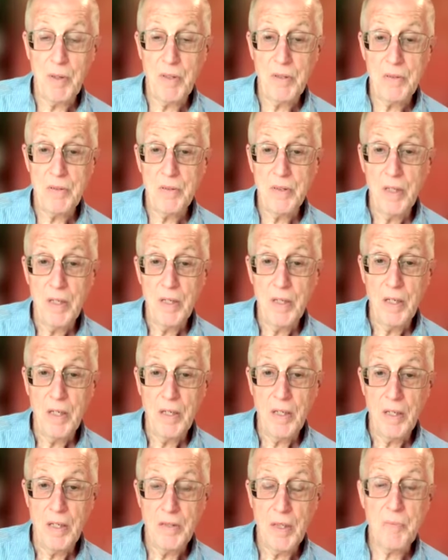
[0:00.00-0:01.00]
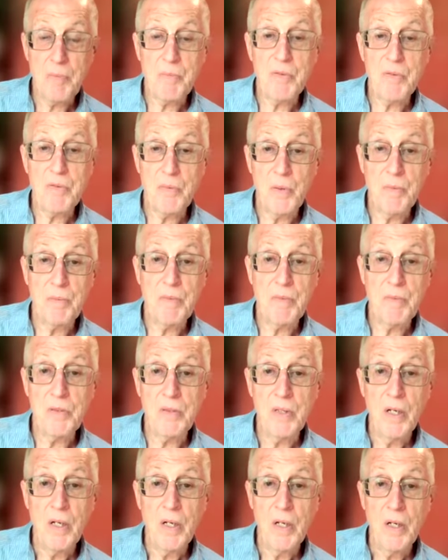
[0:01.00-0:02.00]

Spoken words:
but a number of women